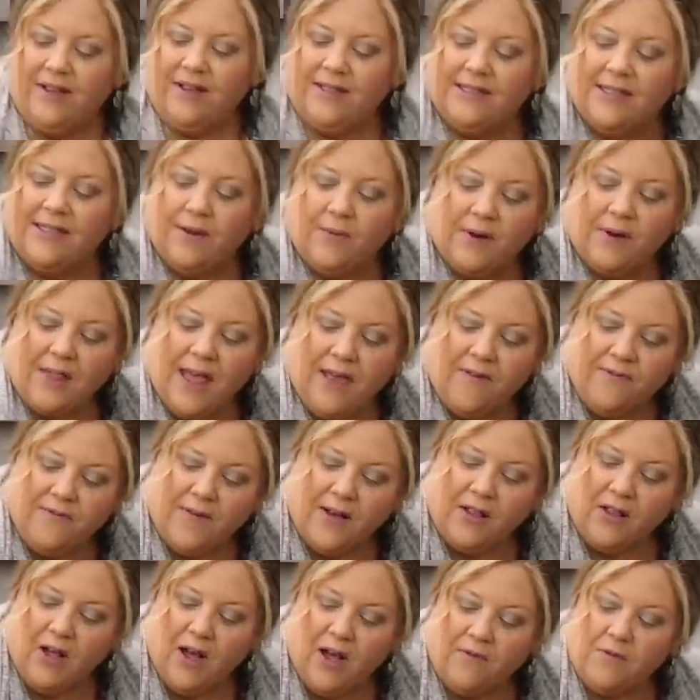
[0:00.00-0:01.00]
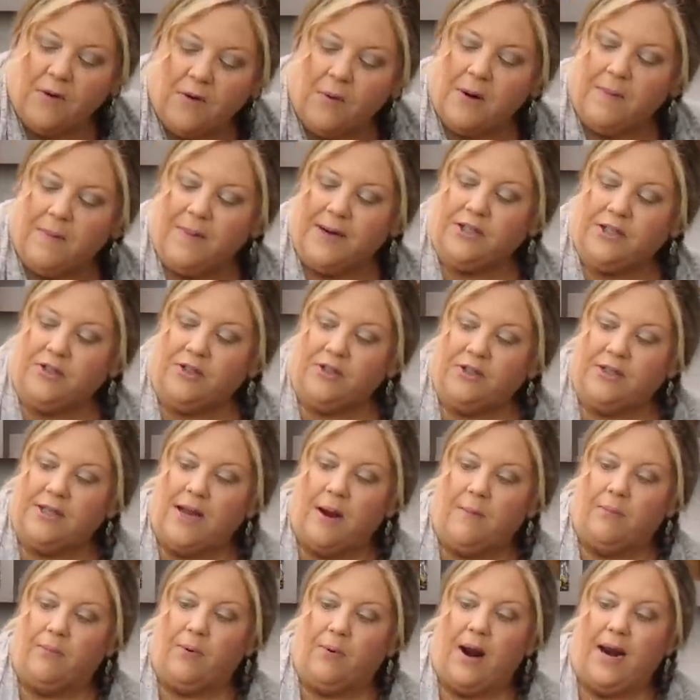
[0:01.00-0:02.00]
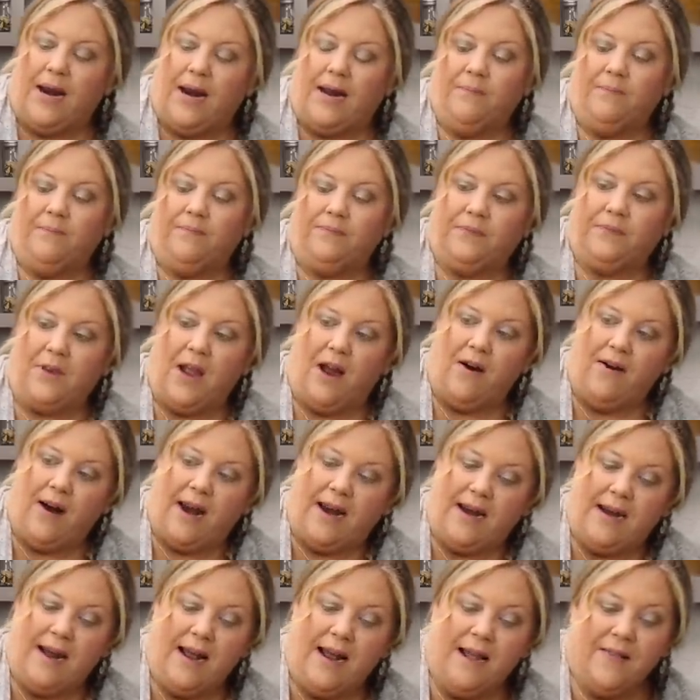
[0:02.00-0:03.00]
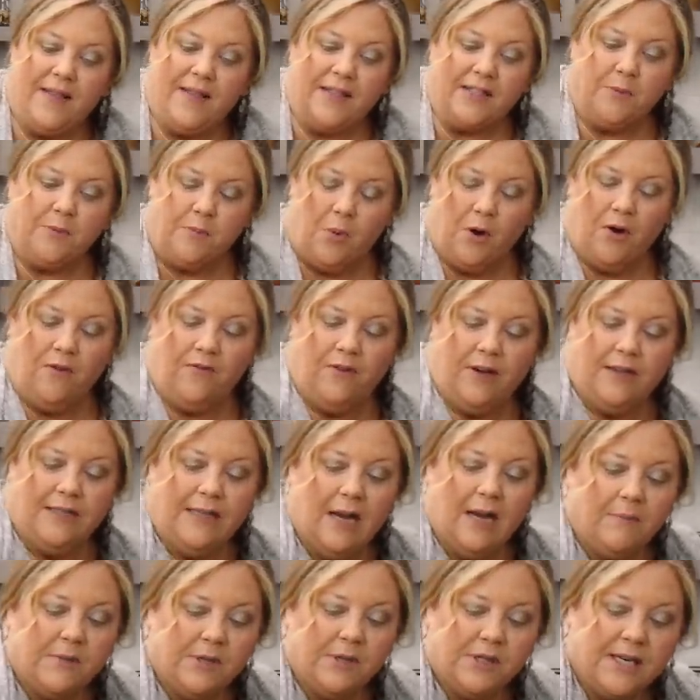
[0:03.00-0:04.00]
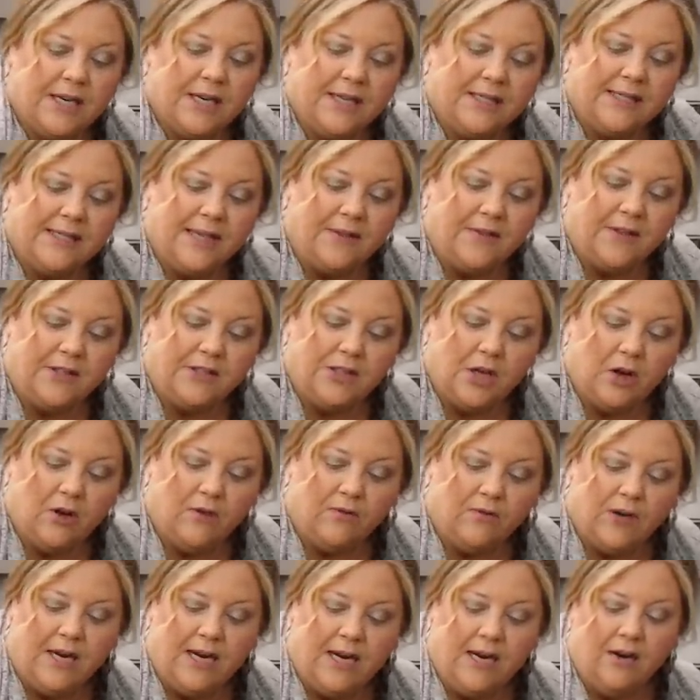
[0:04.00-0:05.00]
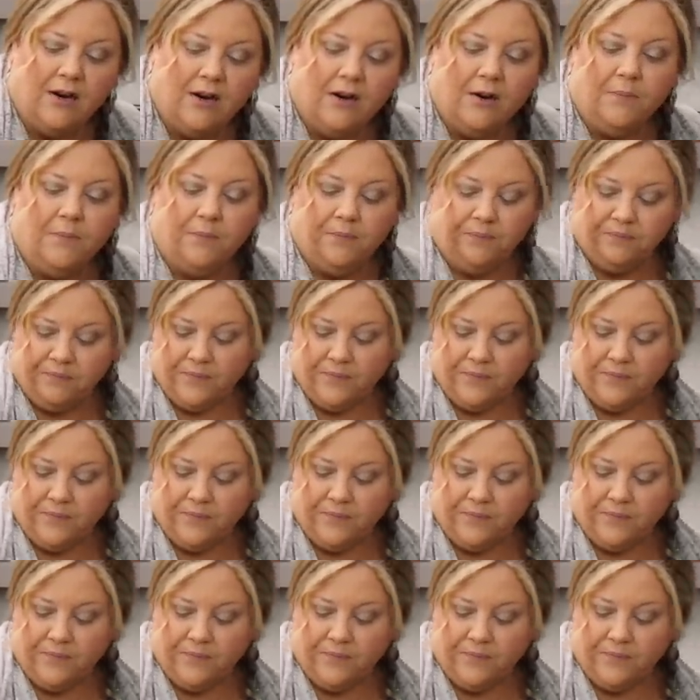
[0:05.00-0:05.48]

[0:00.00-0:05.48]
Let's see where that fell off. We want to make sure it's got breading. All right, that's perfect. Now I'm just going to set this over here